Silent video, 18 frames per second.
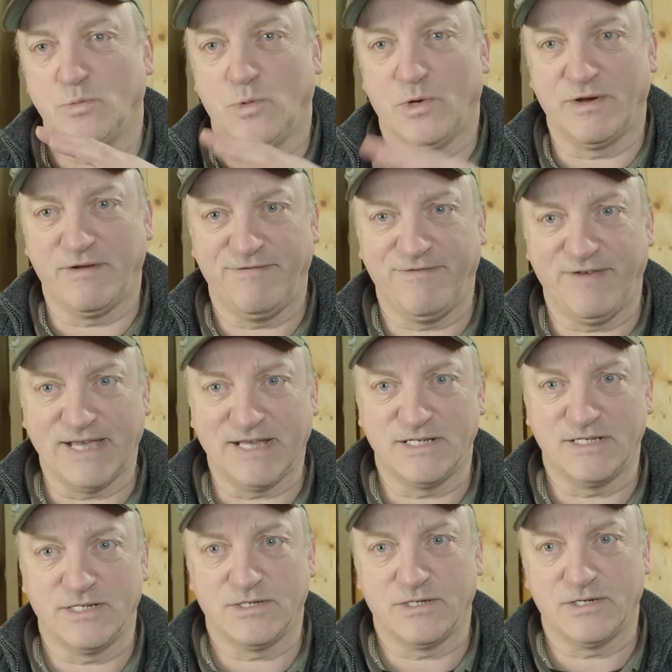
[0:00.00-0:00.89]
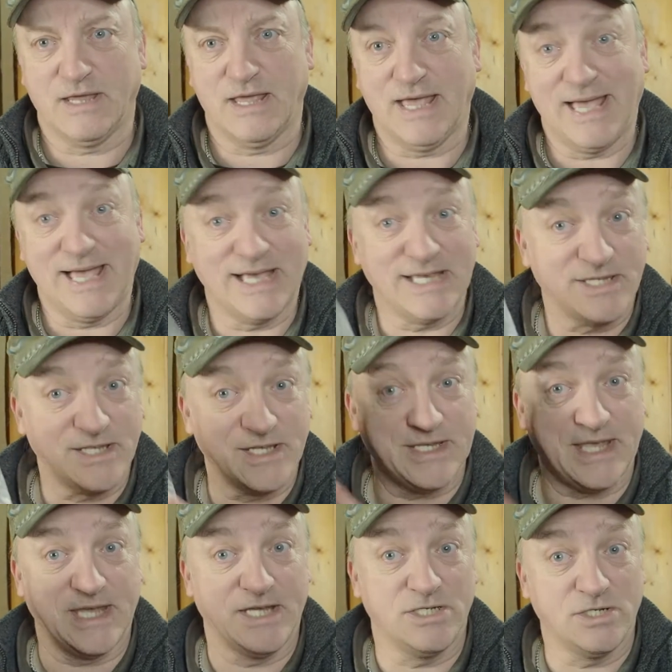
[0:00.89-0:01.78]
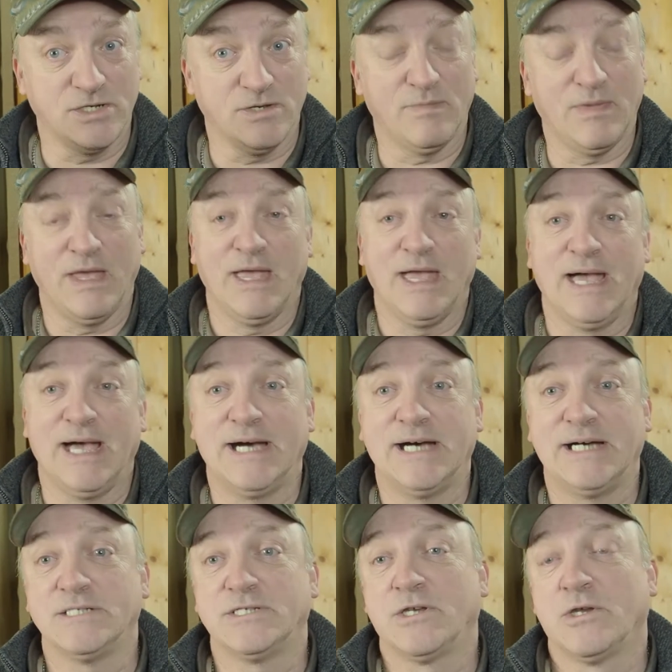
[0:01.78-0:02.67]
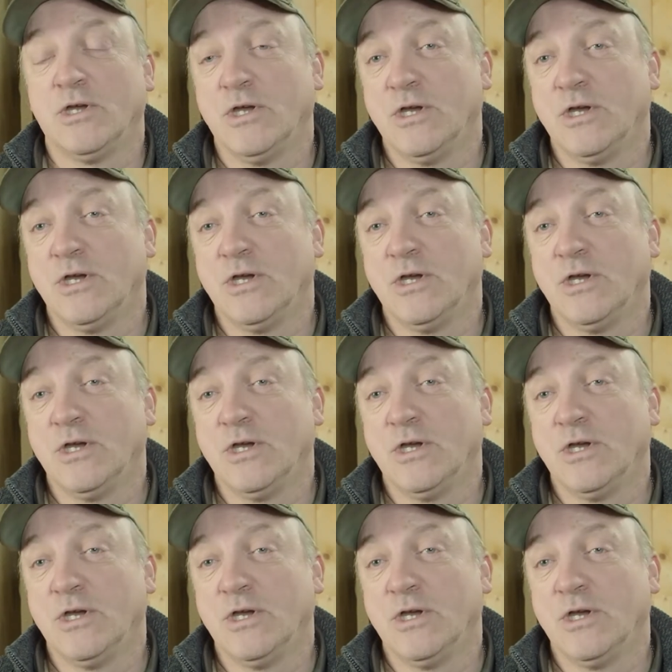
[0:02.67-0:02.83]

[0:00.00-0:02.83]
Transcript: what effects has this item had